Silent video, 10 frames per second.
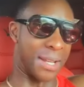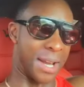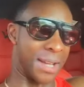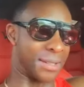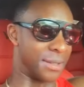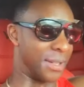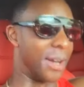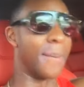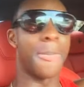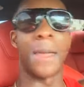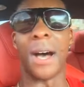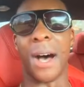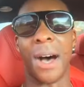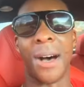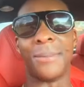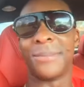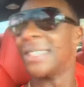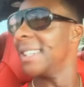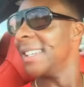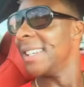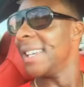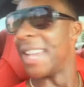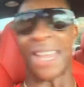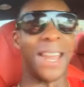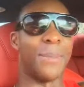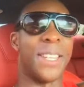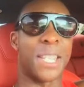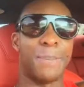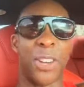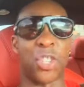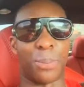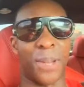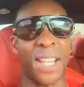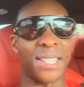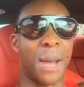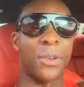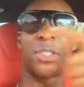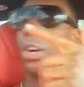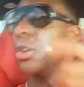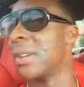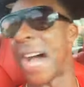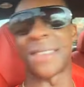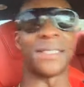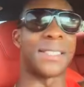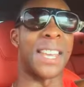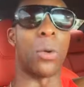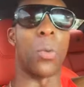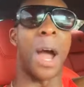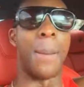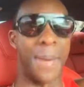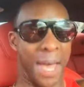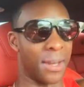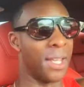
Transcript: guys, you know. And I'm in a special place, and I'm going to show you guys in a second where I'm at.